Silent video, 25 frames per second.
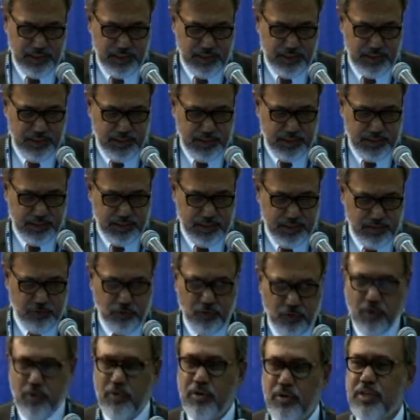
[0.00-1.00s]
There are
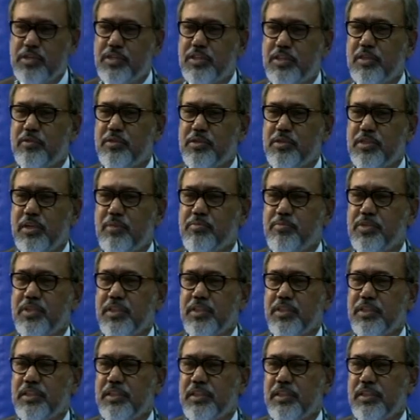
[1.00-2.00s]
four ICDDRB
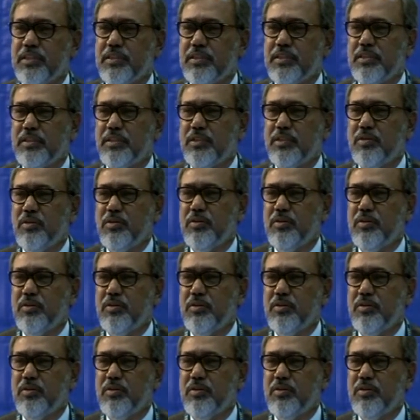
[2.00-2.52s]
sub-centers,